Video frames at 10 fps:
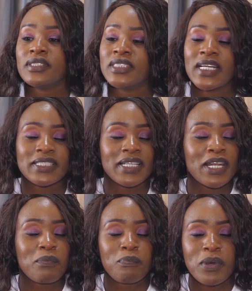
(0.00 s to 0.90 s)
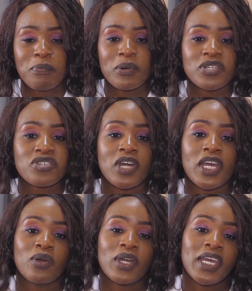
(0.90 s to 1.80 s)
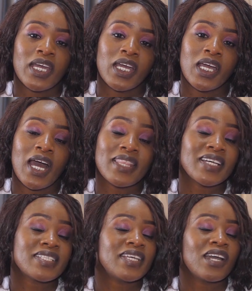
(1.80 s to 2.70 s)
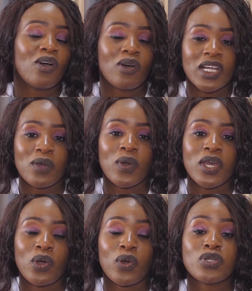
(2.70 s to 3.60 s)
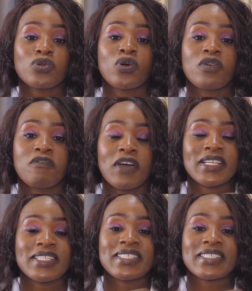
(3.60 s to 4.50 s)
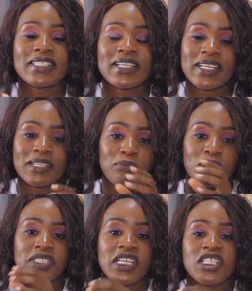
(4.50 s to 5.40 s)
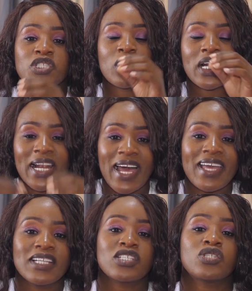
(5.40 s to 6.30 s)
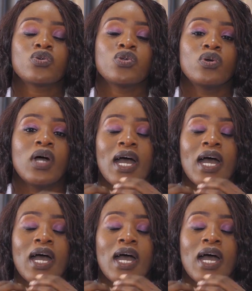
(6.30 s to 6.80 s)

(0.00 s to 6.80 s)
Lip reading: Just let people try your cake, and that's the only way you're going to convert this potential client to your